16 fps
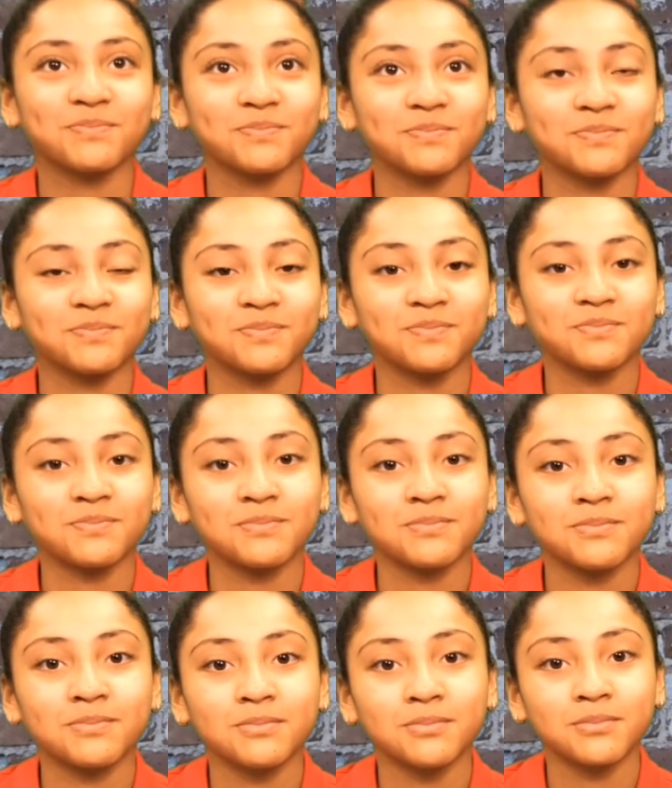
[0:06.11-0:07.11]

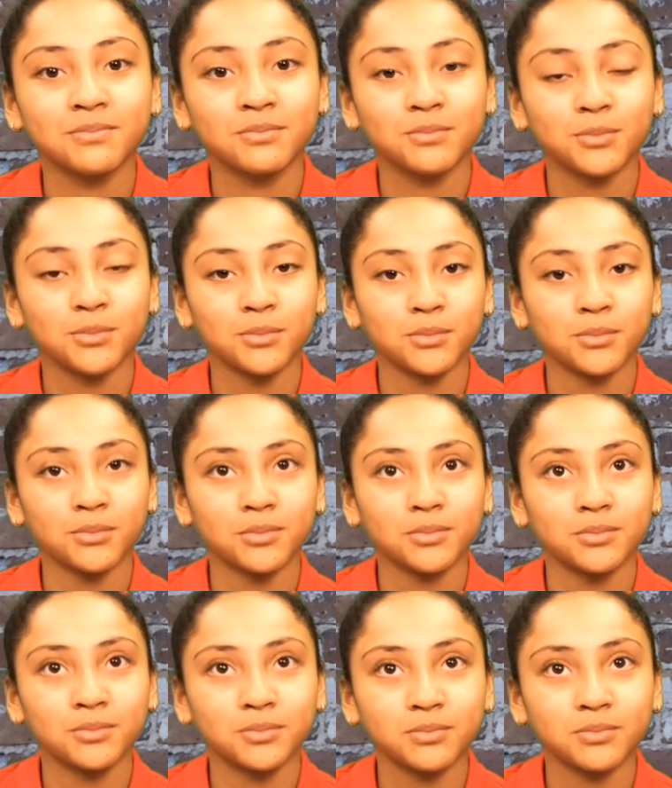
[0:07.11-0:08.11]

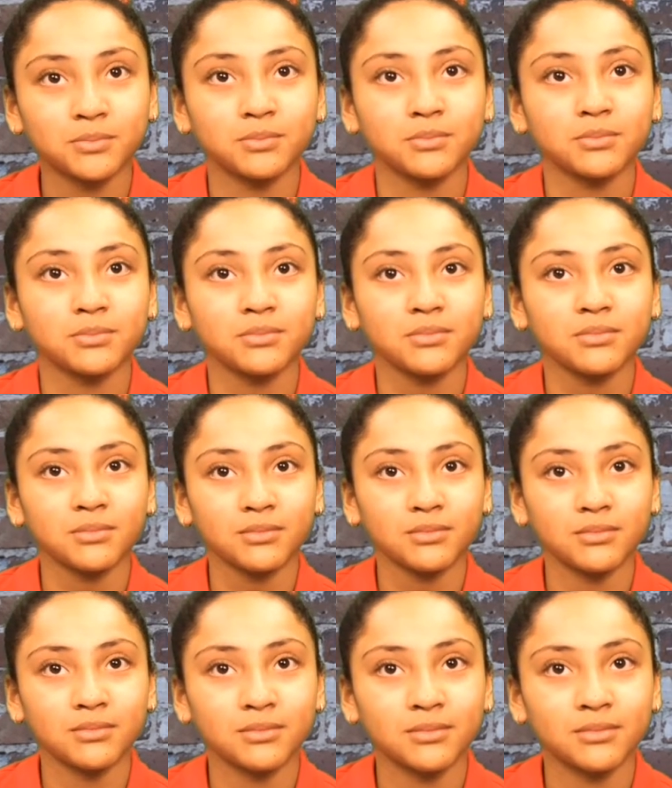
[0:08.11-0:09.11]

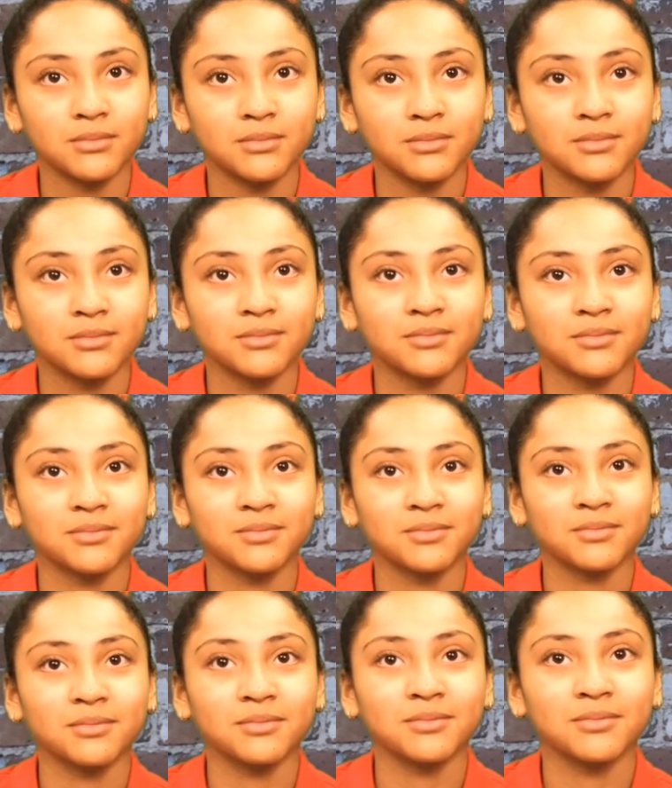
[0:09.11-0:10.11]

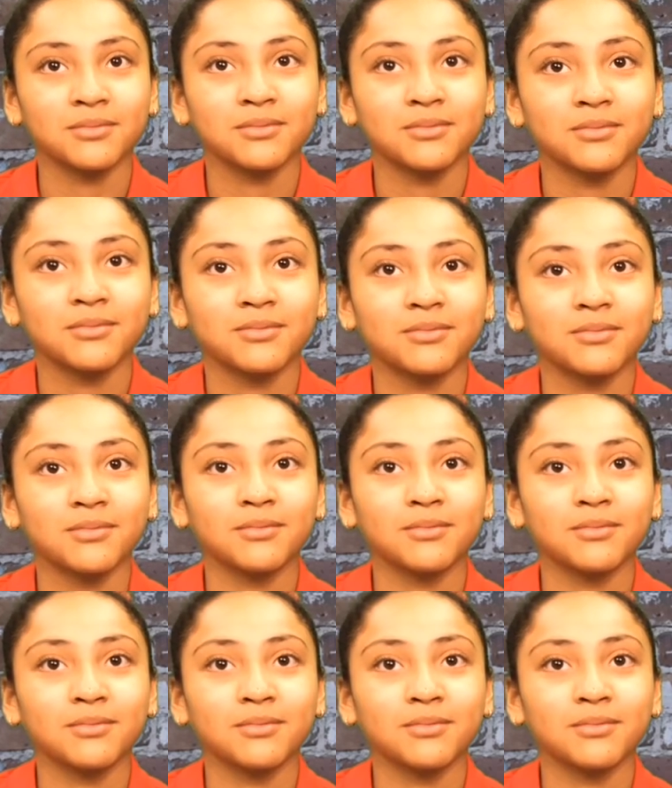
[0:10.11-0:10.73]
The person shown says nothing.